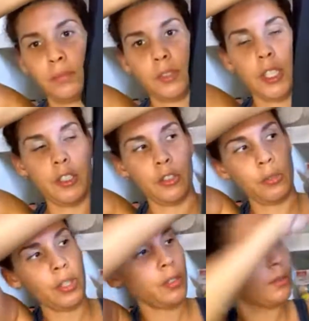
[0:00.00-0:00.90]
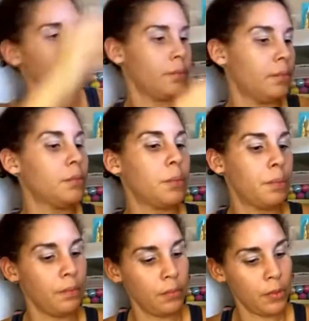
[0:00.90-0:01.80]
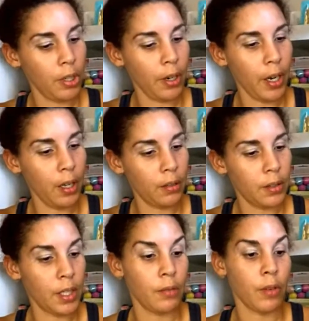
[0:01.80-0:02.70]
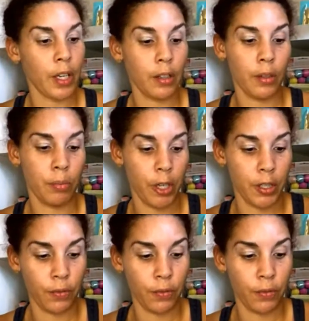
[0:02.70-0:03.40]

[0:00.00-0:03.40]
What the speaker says: Kind of short. It's all right. See, regular price,